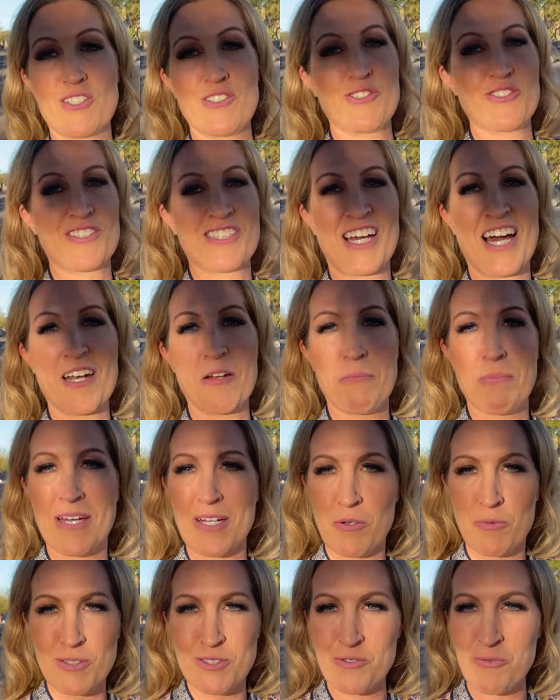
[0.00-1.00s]
You just got to
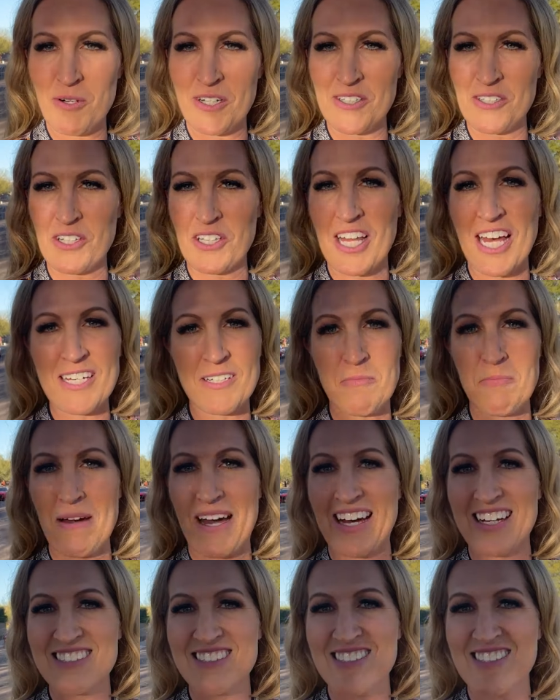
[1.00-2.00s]
pick which one you like
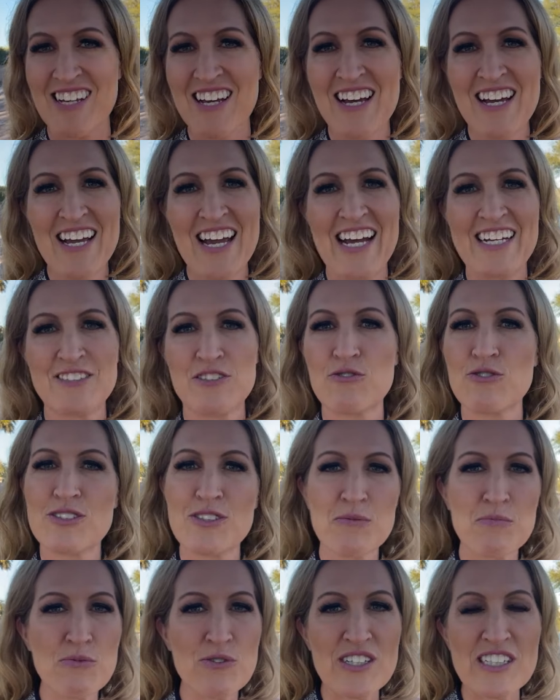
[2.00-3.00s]
best and do
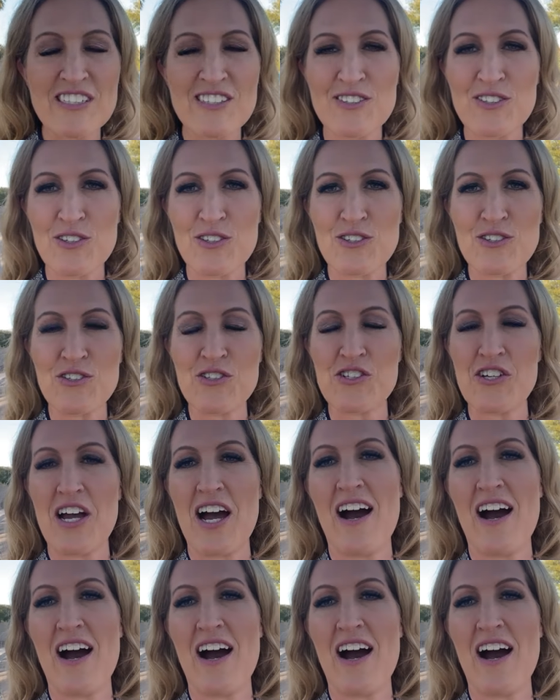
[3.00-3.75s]
some research,